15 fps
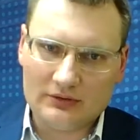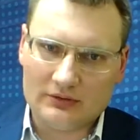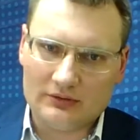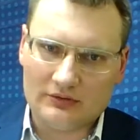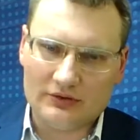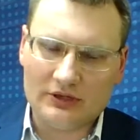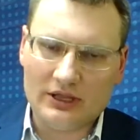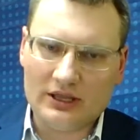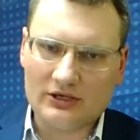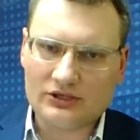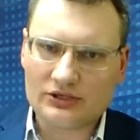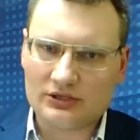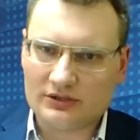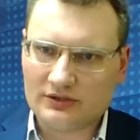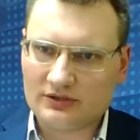
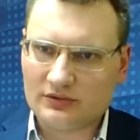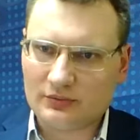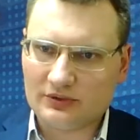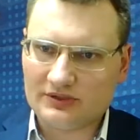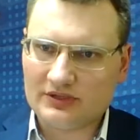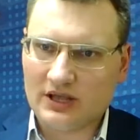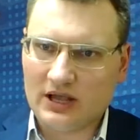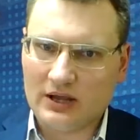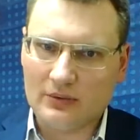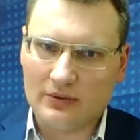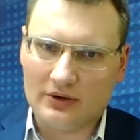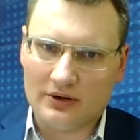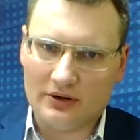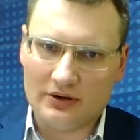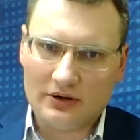relations with
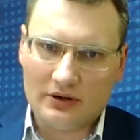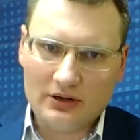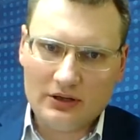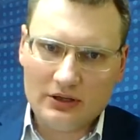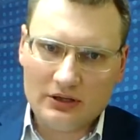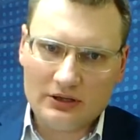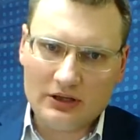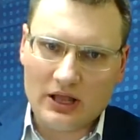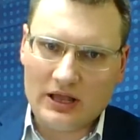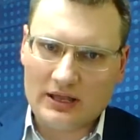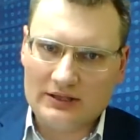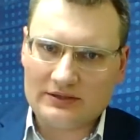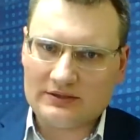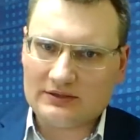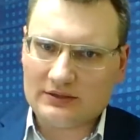our
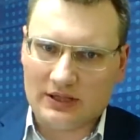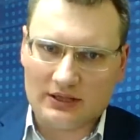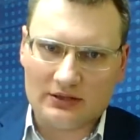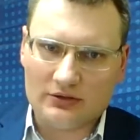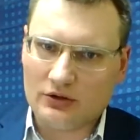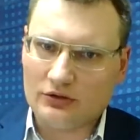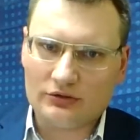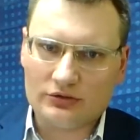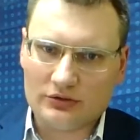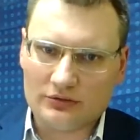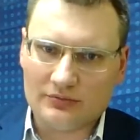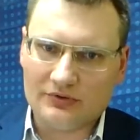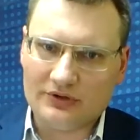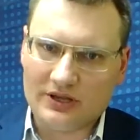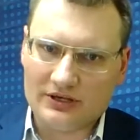clients, like
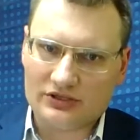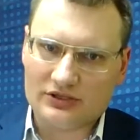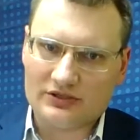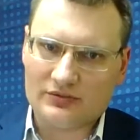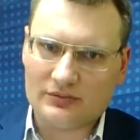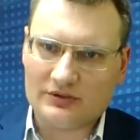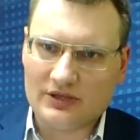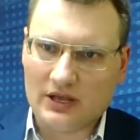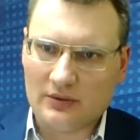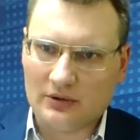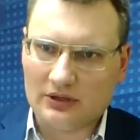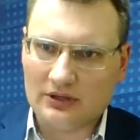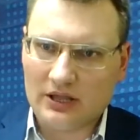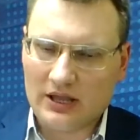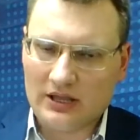long-term relations with our
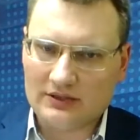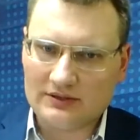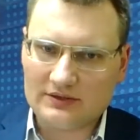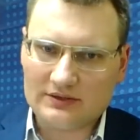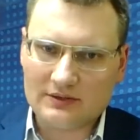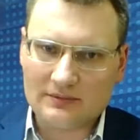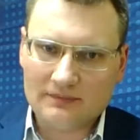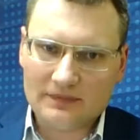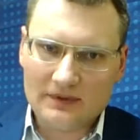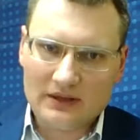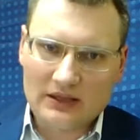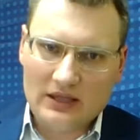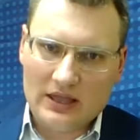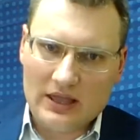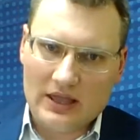clients.
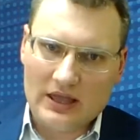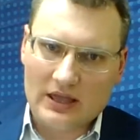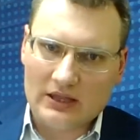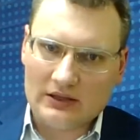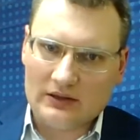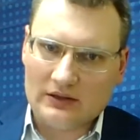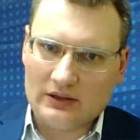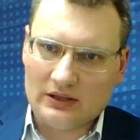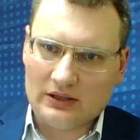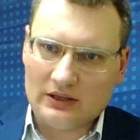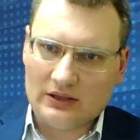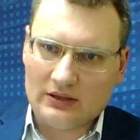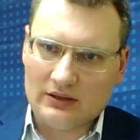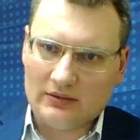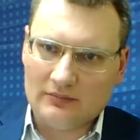And
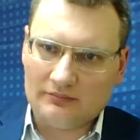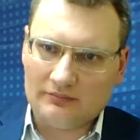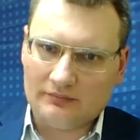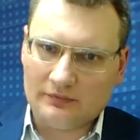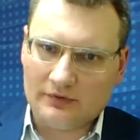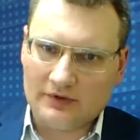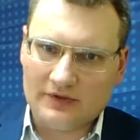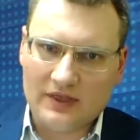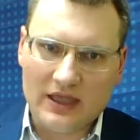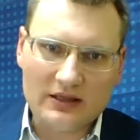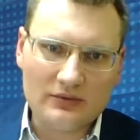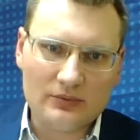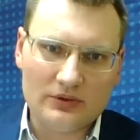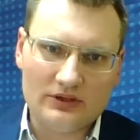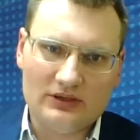for
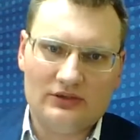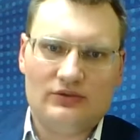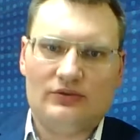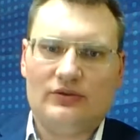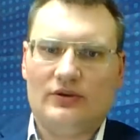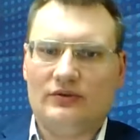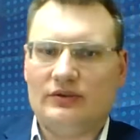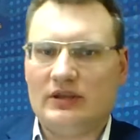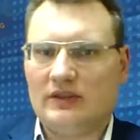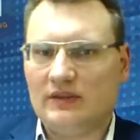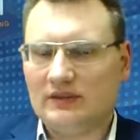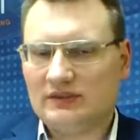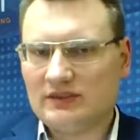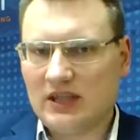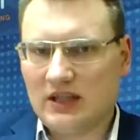that, we need, you know, to
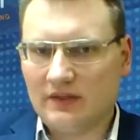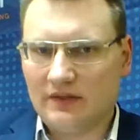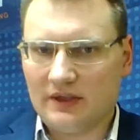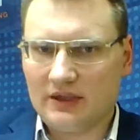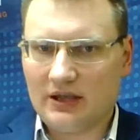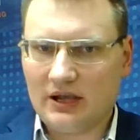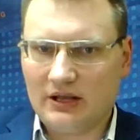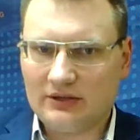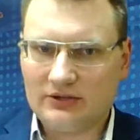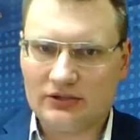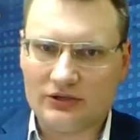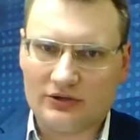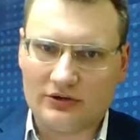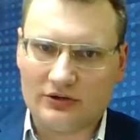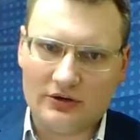understand the
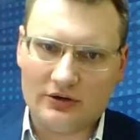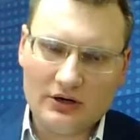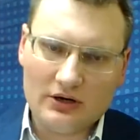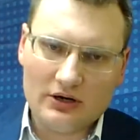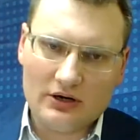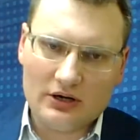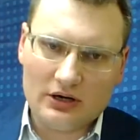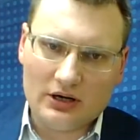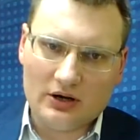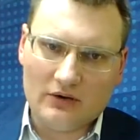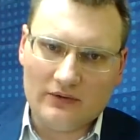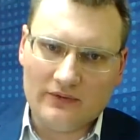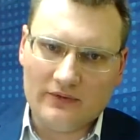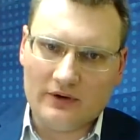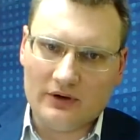culture of